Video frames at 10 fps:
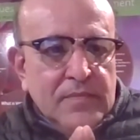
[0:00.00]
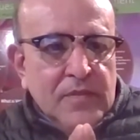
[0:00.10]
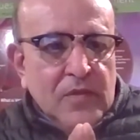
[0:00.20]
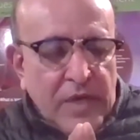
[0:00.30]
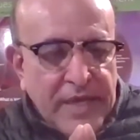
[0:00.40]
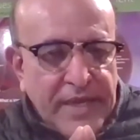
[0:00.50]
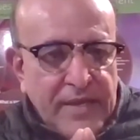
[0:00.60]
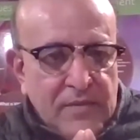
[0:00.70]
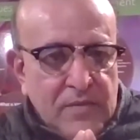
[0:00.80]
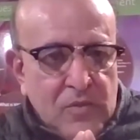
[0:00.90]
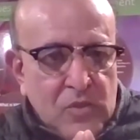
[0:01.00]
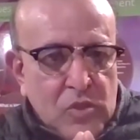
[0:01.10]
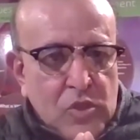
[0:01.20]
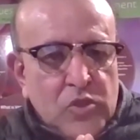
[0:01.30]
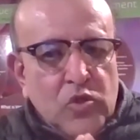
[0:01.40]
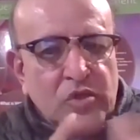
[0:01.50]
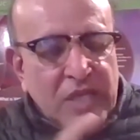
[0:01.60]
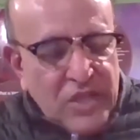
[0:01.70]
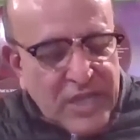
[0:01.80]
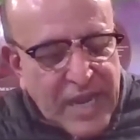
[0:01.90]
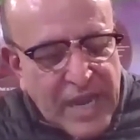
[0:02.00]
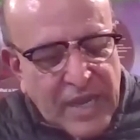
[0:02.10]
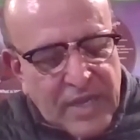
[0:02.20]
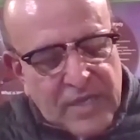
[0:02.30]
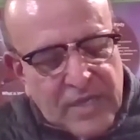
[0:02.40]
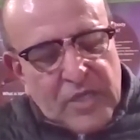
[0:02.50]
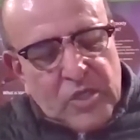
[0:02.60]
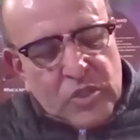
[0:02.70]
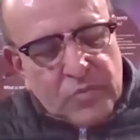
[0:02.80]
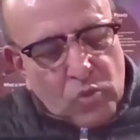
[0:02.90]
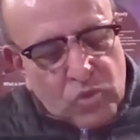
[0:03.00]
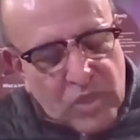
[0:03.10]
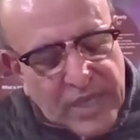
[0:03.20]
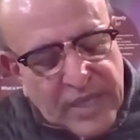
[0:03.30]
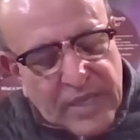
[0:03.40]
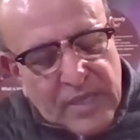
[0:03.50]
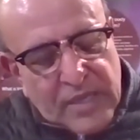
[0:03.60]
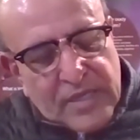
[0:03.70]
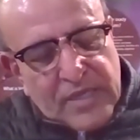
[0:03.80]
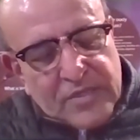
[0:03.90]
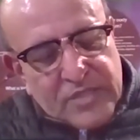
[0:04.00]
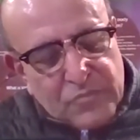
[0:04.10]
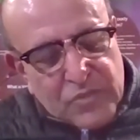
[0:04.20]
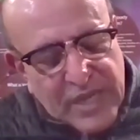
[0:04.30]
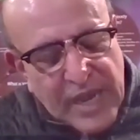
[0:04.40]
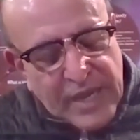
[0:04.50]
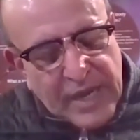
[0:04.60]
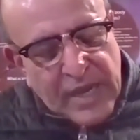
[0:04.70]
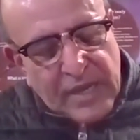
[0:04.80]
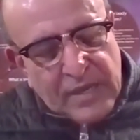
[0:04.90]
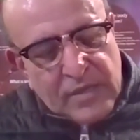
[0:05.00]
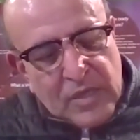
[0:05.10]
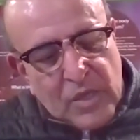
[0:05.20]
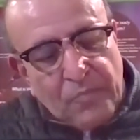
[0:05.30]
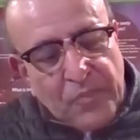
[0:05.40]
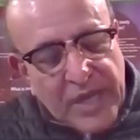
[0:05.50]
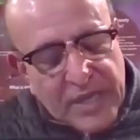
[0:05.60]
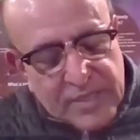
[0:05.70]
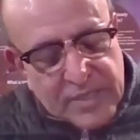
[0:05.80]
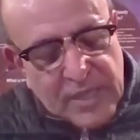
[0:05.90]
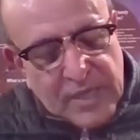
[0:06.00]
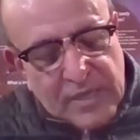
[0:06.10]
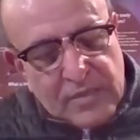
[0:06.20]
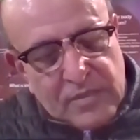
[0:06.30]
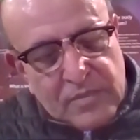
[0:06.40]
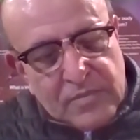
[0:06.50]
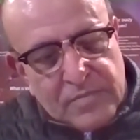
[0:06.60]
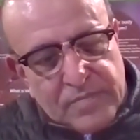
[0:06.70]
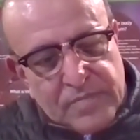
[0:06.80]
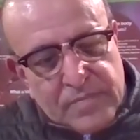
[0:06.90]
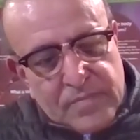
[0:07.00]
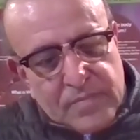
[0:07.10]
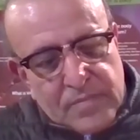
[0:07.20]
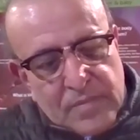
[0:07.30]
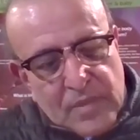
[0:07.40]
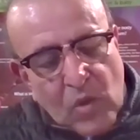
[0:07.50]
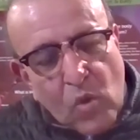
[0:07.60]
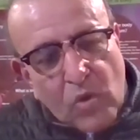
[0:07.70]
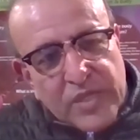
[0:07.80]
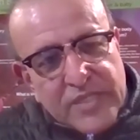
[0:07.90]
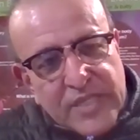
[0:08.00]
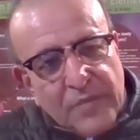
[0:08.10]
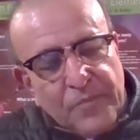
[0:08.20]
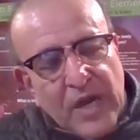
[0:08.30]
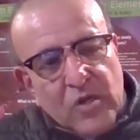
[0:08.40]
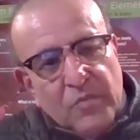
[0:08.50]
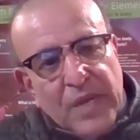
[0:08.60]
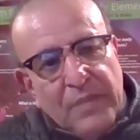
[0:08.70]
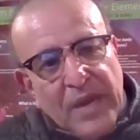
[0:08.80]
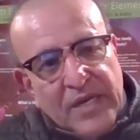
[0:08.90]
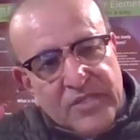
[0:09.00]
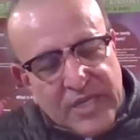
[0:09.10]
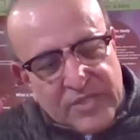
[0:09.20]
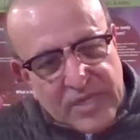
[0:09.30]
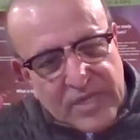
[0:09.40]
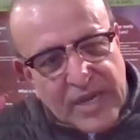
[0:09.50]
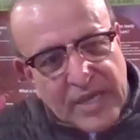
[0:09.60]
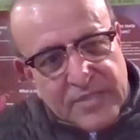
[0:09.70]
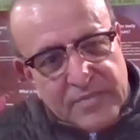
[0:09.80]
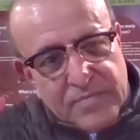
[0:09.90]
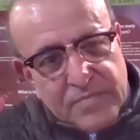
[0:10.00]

Okay, so Nindra, Smruti, Samskara, Prayatna, all these are part of my Manas Shastra class.